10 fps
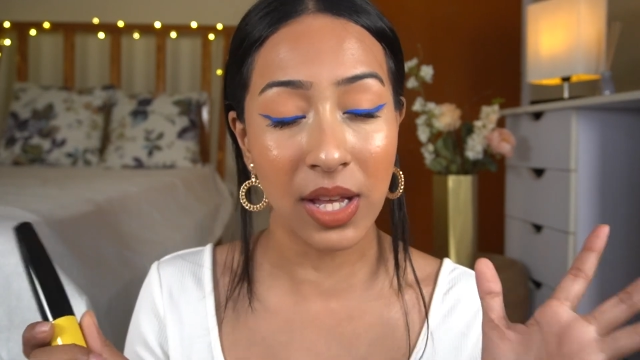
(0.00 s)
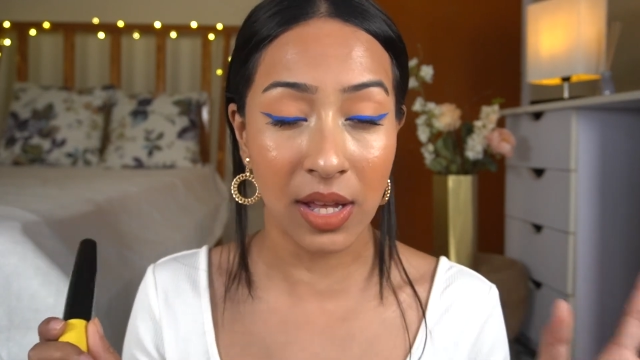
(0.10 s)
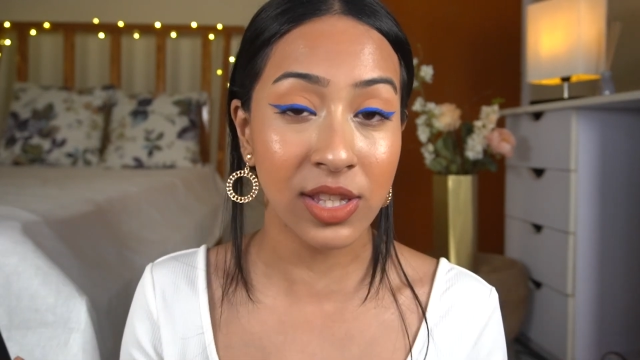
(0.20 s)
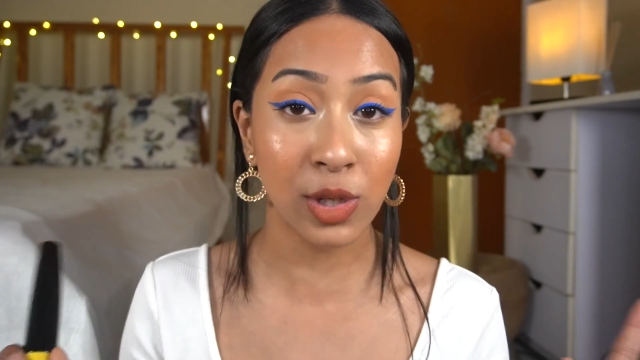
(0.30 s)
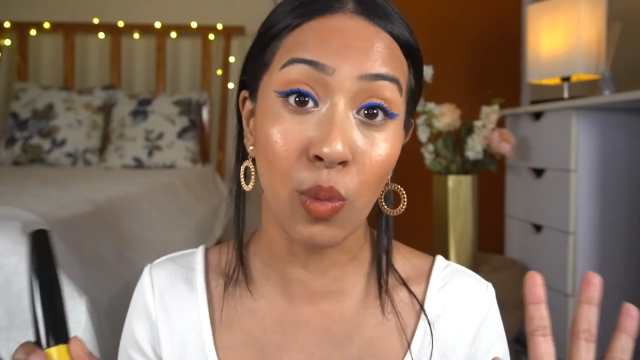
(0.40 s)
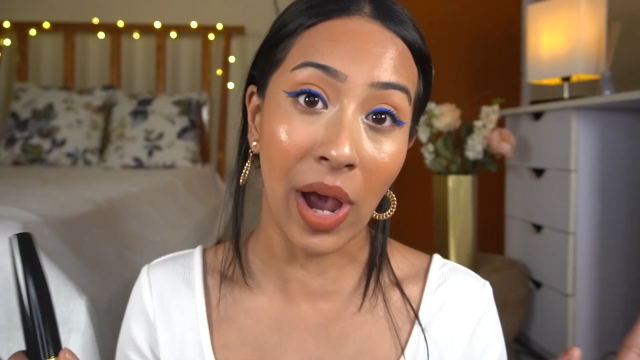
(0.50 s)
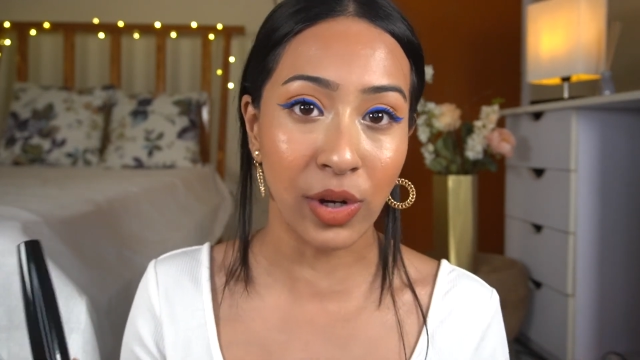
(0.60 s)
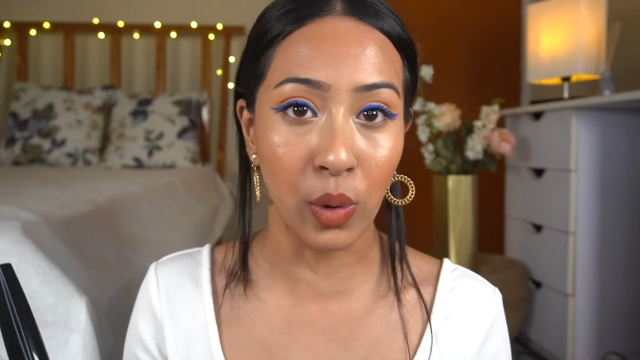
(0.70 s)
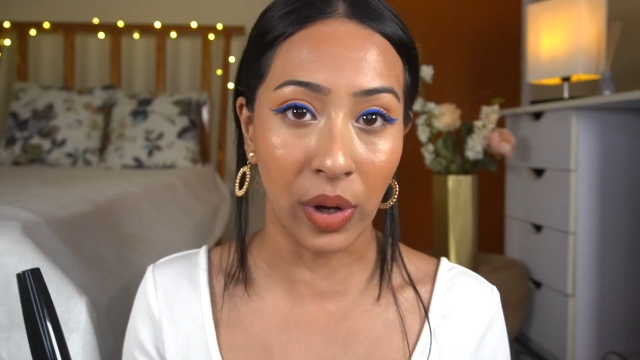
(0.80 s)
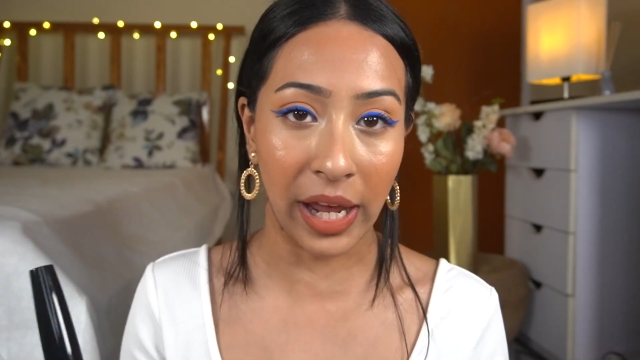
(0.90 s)
it's
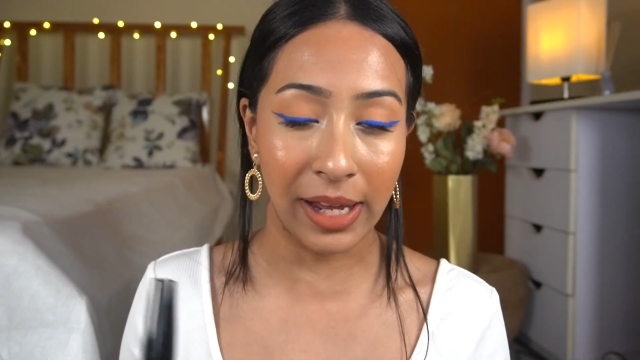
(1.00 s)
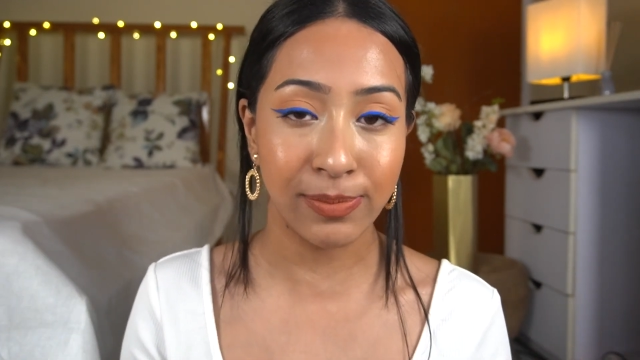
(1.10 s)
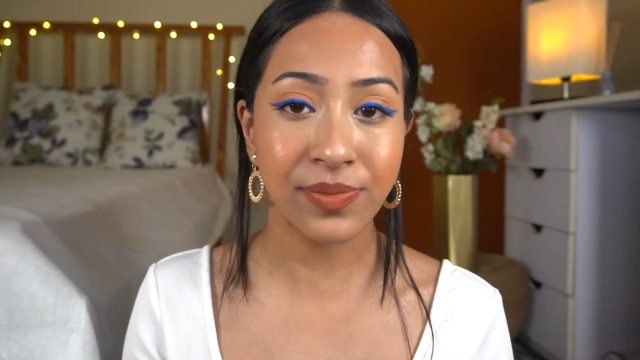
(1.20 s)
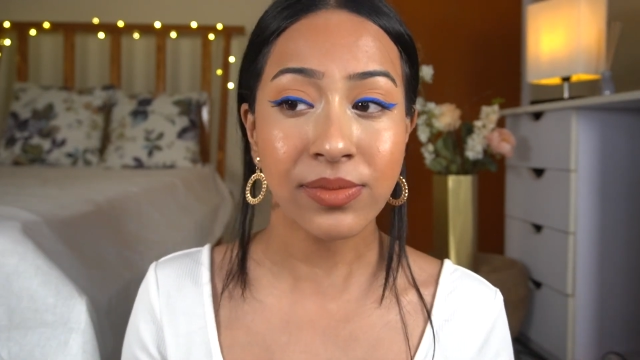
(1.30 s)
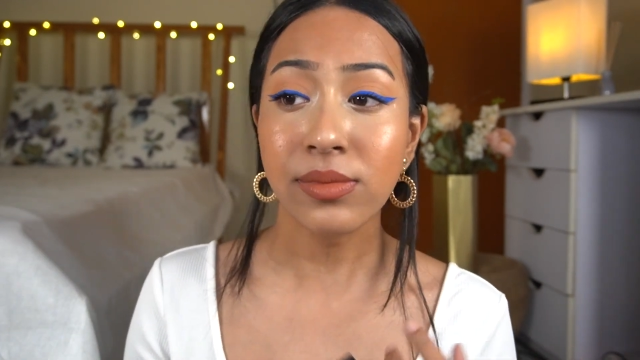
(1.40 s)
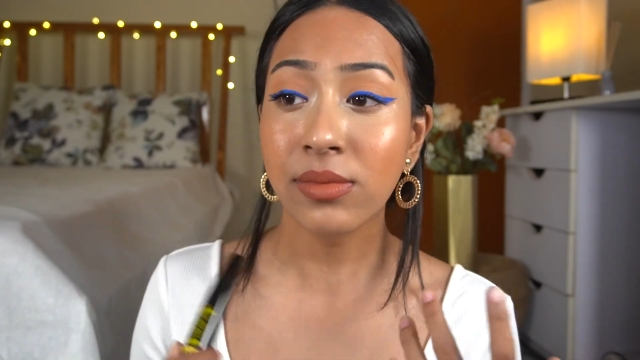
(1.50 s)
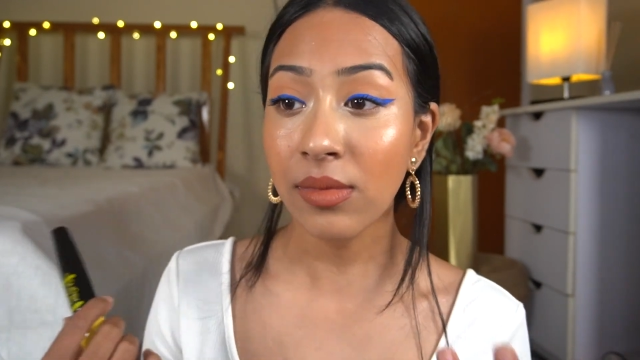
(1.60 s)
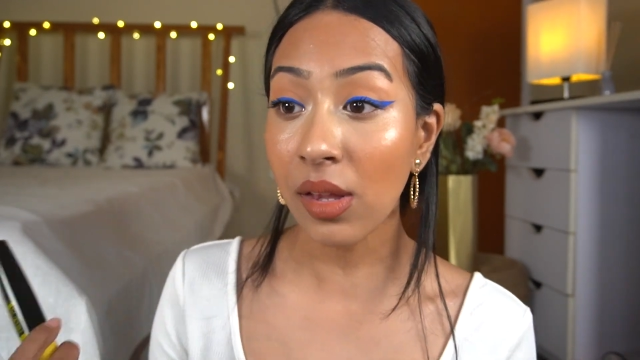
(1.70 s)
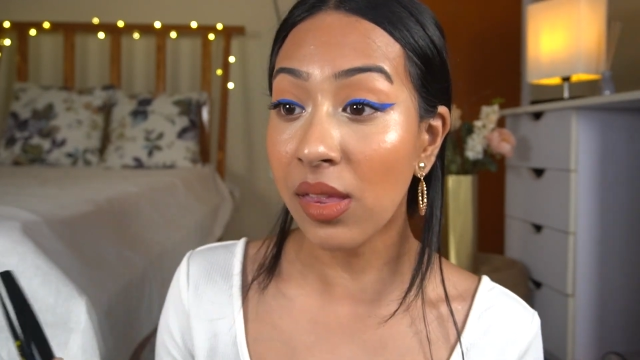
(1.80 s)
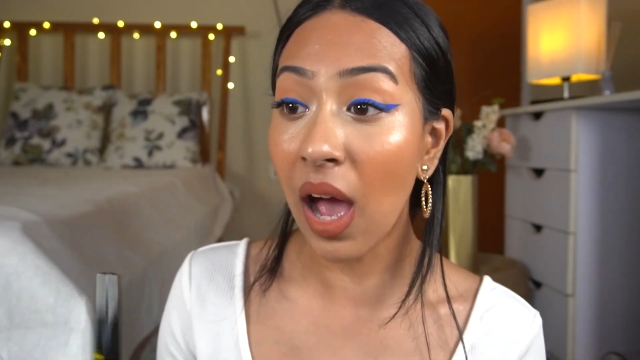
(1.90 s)
quite okay.
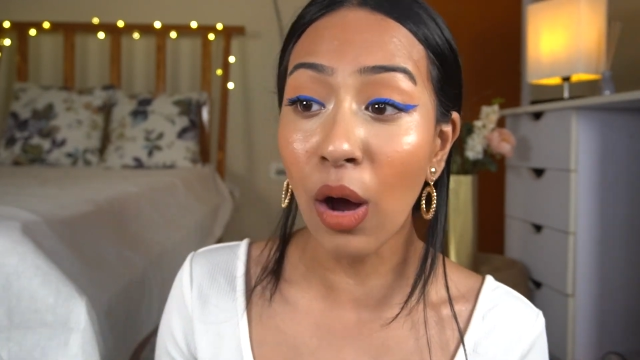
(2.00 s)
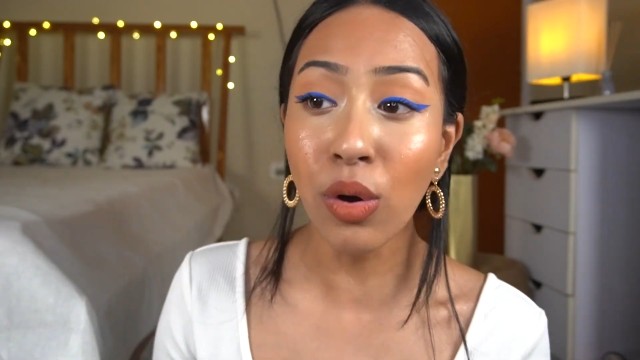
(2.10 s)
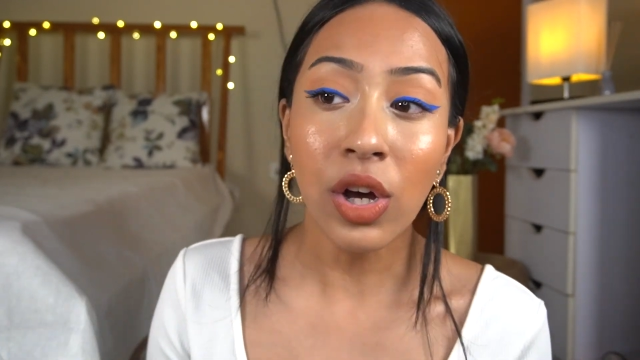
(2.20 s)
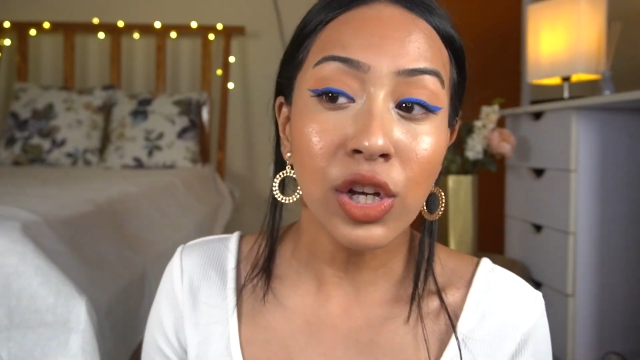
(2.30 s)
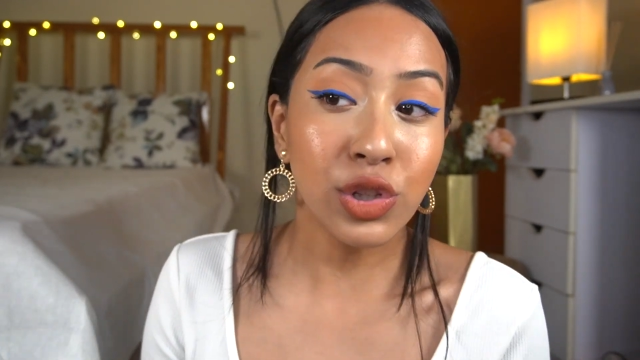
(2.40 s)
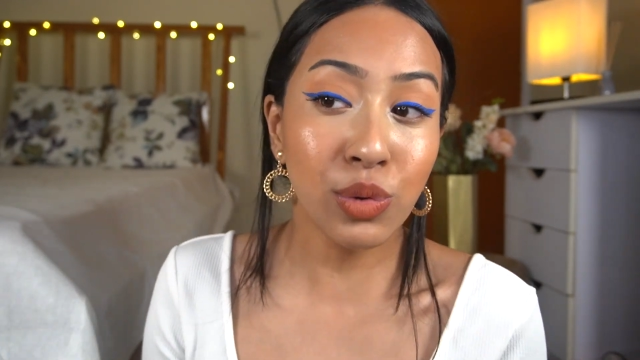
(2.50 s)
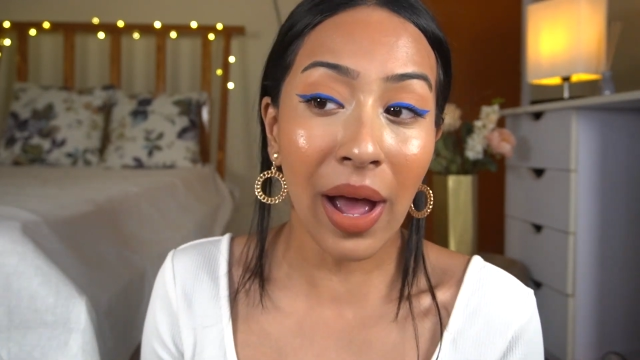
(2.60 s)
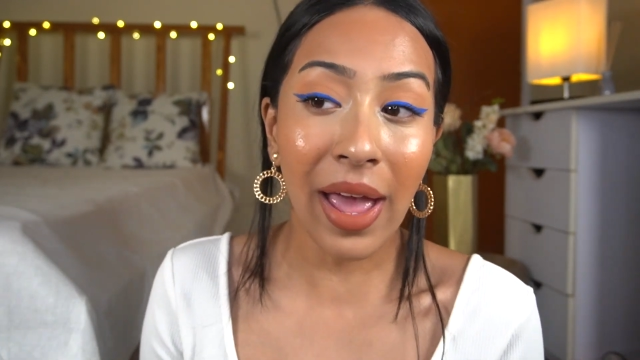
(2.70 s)
Now, do